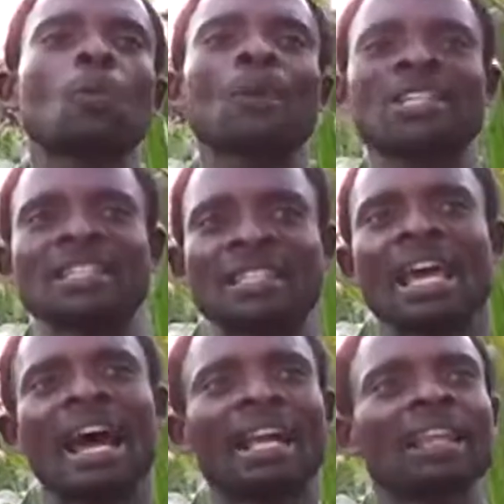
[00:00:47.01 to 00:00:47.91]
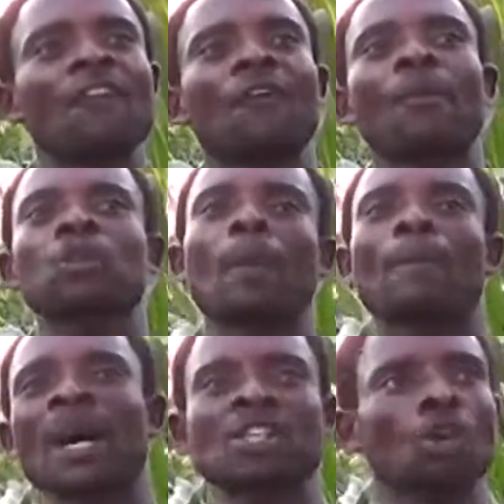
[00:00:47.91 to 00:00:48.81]
persons, and the information
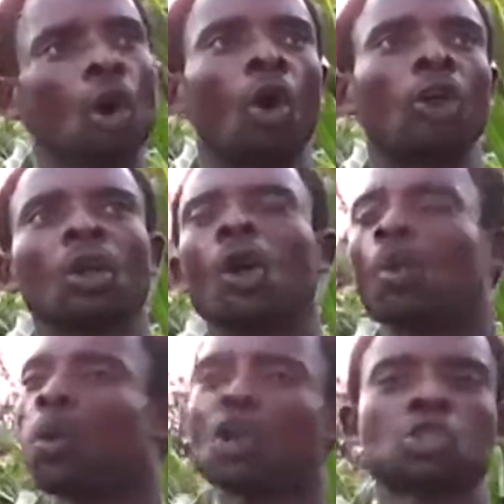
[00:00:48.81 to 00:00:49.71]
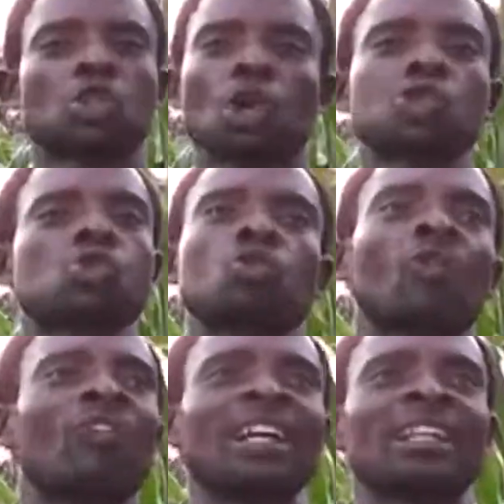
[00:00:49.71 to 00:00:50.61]
passed on was just too
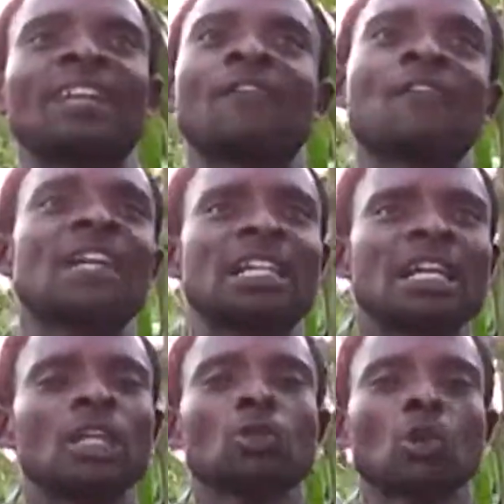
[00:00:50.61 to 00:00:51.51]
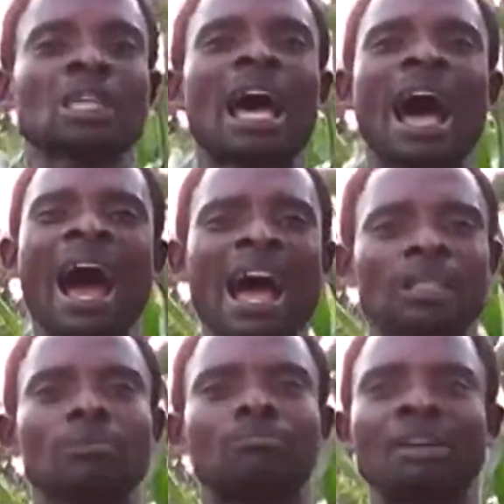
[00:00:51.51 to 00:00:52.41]
vital. In fact, it was
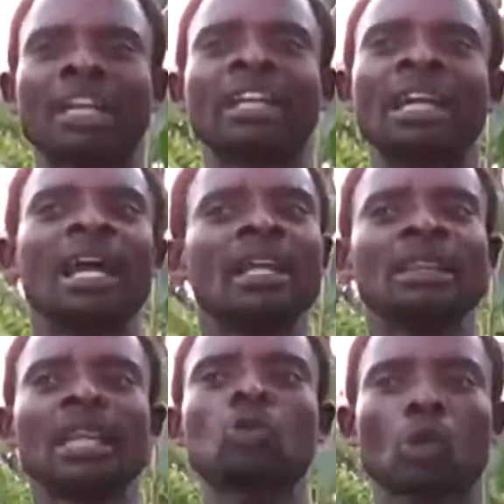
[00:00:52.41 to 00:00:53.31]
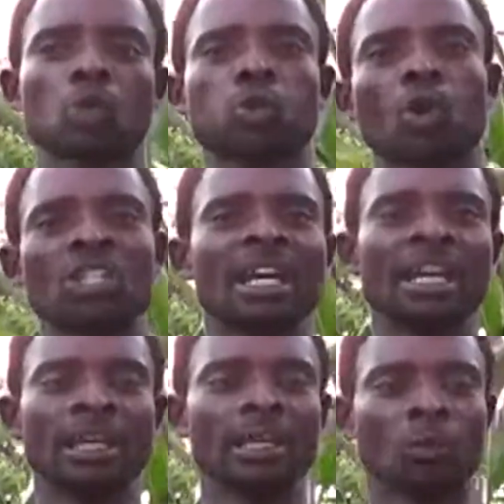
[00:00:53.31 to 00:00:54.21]
heartbreaking. This was what
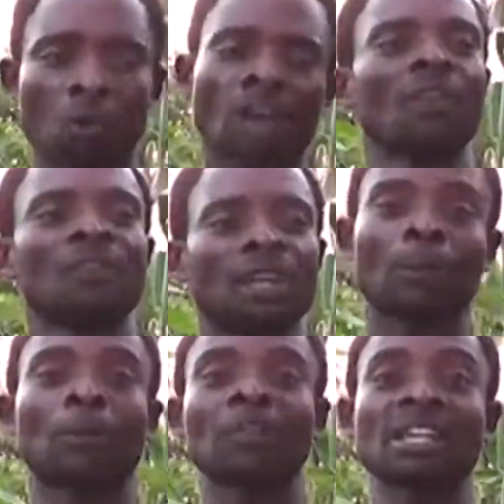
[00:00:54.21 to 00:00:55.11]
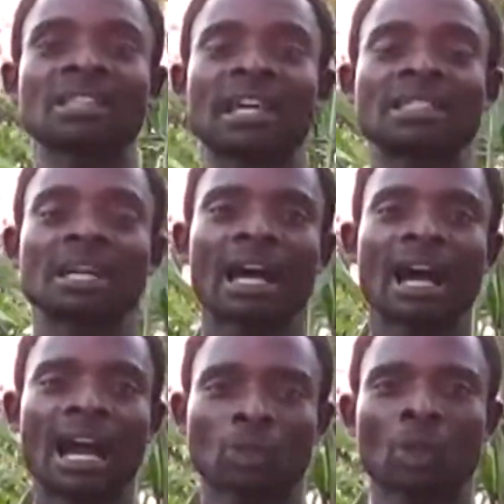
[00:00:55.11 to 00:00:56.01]
one of the protestants
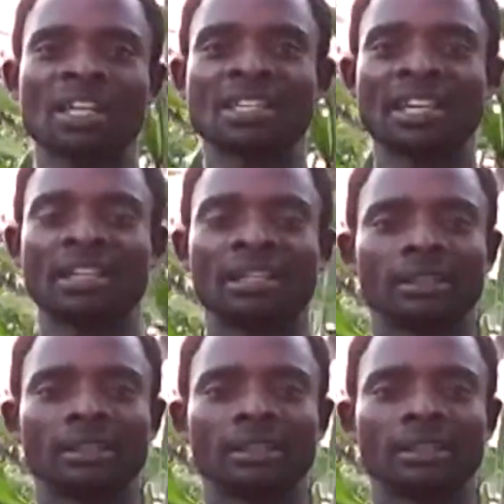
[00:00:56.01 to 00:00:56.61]
actually said.